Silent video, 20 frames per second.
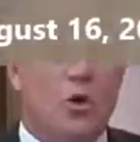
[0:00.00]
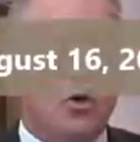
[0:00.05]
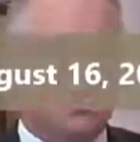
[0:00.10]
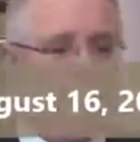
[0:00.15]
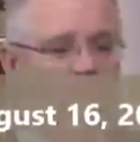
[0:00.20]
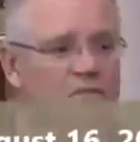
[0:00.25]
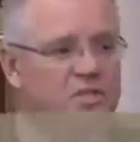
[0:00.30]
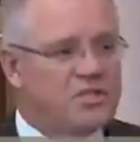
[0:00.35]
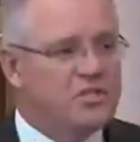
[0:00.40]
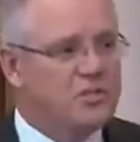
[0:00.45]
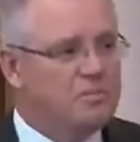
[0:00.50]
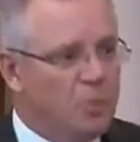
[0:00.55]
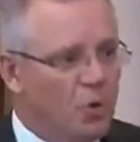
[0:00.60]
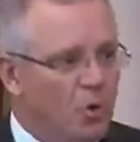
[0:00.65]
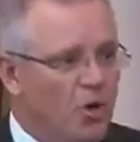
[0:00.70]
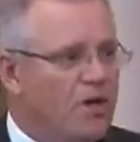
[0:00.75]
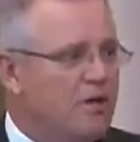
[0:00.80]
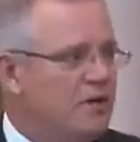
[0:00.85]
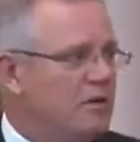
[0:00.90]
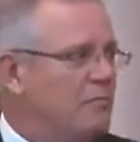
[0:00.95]
What I'm
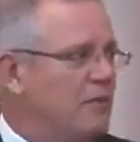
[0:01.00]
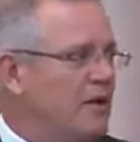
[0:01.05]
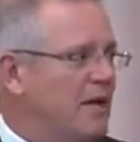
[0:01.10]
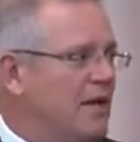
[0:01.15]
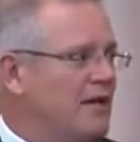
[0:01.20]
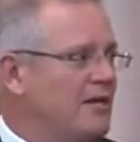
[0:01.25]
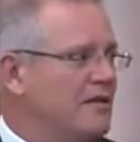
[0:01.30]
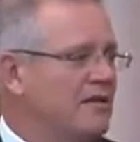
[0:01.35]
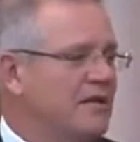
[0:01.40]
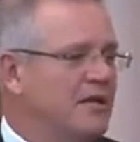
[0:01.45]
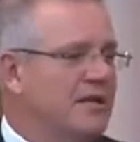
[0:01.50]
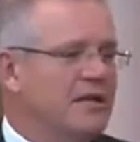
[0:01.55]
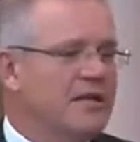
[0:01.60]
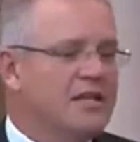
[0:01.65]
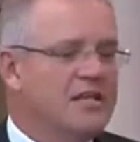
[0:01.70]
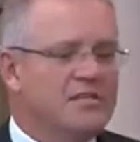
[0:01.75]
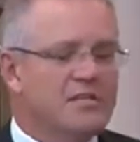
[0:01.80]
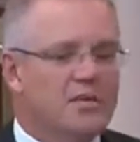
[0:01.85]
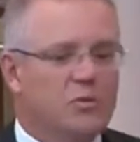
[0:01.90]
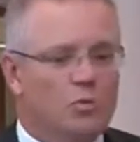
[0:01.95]
disappointed about
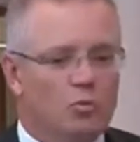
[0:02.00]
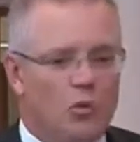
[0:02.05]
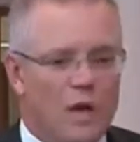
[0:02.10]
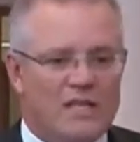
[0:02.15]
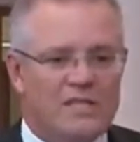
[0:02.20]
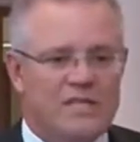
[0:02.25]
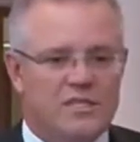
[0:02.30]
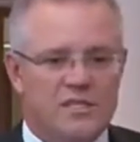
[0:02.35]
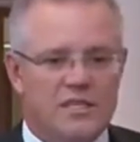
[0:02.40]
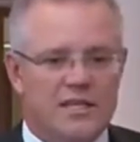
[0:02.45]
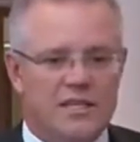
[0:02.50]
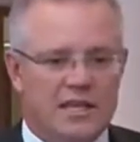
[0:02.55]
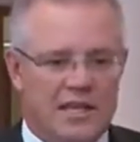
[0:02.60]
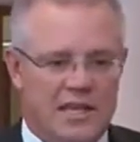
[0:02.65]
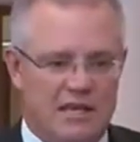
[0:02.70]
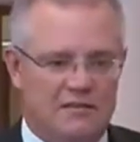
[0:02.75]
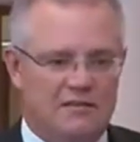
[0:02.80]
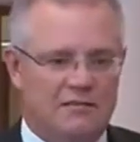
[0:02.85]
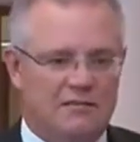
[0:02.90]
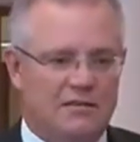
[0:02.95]
is that once
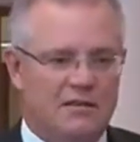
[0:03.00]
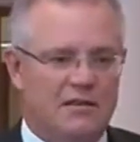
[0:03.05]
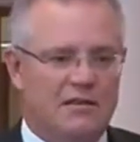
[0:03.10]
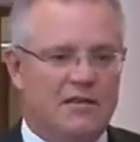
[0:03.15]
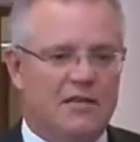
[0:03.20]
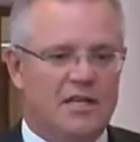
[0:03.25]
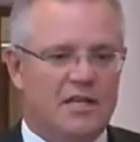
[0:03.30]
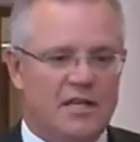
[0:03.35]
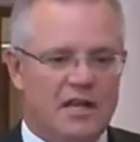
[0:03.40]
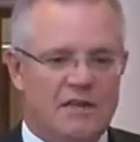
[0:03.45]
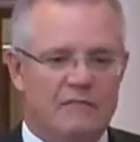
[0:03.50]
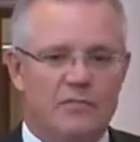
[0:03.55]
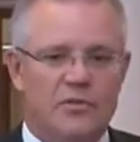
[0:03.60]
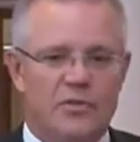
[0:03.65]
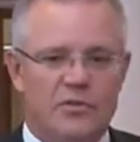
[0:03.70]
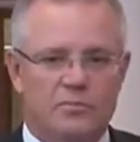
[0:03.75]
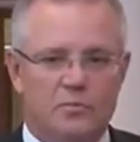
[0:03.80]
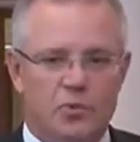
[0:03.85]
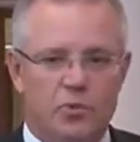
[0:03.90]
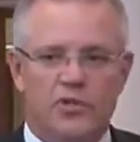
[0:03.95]
again, the
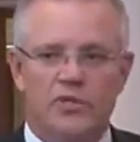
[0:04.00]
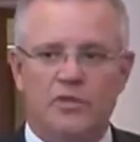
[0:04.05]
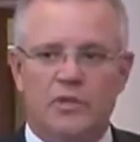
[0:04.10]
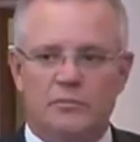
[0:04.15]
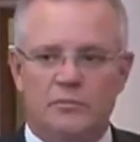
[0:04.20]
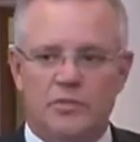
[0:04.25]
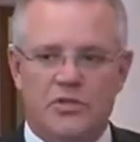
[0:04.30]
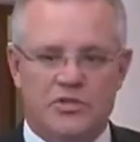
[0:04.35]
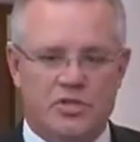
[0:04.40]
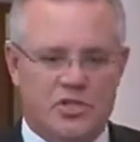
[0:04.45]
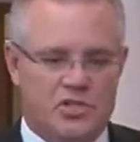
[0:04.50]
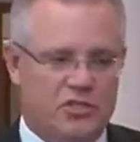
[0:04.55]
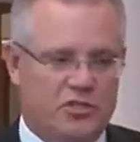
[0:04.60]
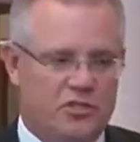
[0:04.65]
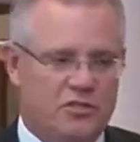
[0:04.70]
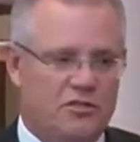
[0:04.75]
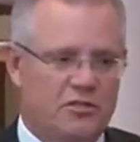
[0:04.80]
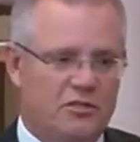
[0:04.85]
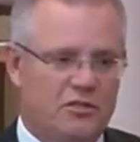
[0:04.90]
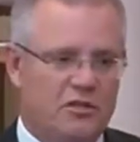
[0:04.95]
government is put in the
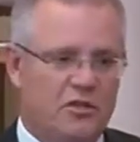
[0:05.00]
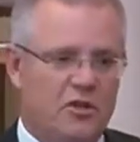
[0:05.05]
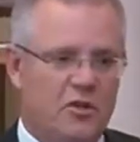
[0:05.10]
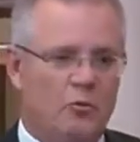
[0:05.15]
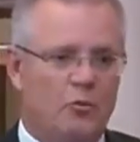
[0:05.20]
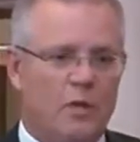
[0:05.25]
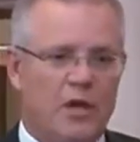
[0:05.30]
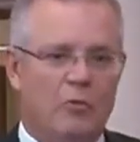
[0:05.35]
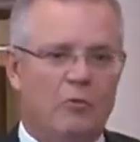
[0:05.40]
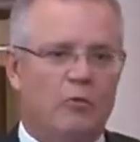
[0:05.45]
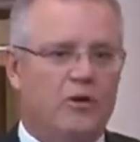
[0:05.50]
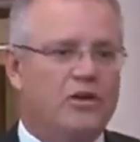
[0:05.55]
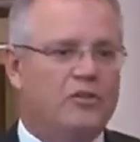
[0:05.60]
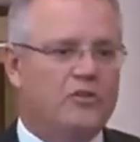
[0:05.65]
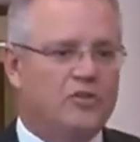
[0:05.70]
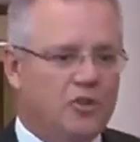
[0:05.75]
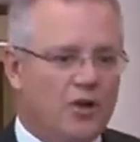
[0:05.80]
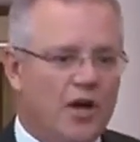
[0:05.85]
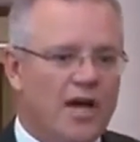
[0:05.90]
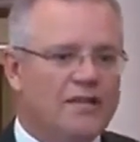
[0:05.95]
position where we
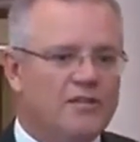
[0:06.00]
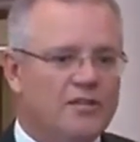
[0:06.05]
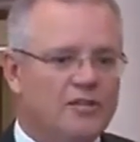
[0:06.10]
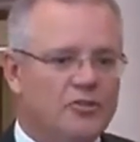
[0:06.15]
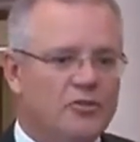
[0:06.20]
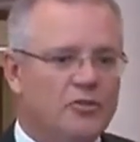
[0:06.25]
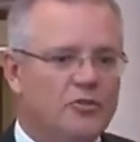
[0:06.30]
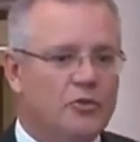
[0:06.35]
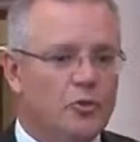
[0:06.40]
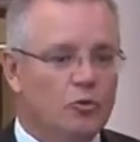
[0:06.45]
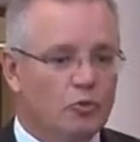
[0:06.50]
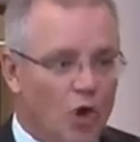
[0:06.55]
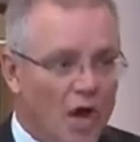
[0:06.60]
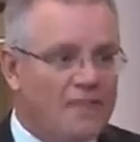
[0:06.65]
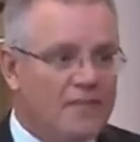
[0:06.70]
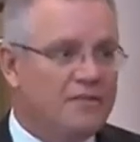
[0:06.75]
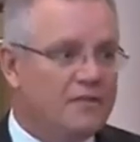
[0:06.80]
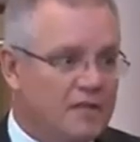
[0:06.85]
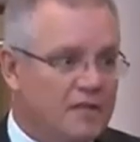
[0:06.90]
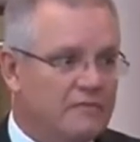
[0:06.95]
are trying to do the
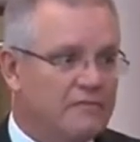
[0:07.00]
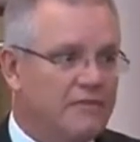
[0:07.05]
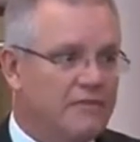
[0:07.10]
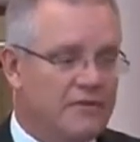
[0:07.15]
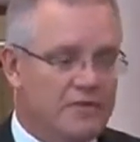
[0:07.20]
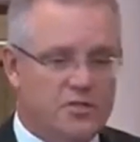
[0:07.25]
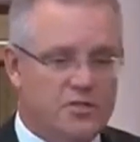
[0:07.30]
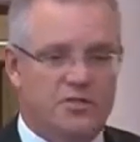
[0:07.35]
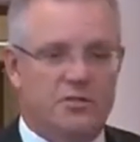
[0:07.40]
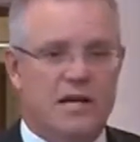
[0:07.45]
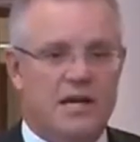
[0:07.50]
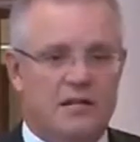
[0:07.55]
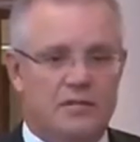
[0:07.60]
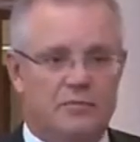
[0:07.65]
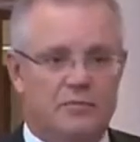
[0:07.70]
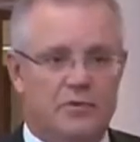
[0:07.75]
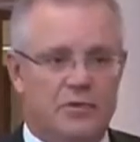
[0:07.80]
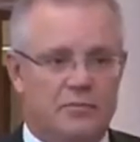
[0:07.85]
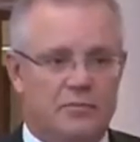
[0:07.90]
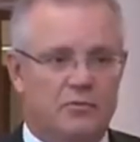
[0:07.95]
right thing for the
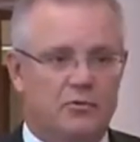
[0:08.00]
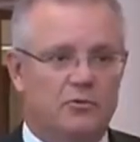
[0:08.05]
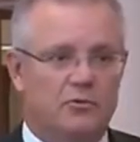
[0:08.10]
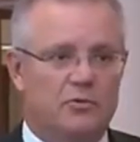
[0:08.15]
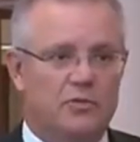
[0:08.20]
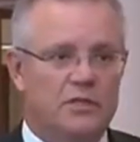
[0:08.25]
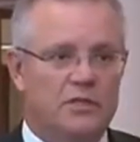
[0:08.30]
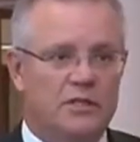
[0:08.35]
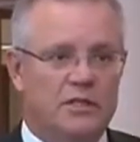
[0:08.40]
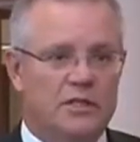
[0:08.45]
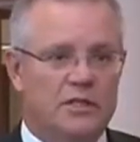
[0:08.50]
Australian people.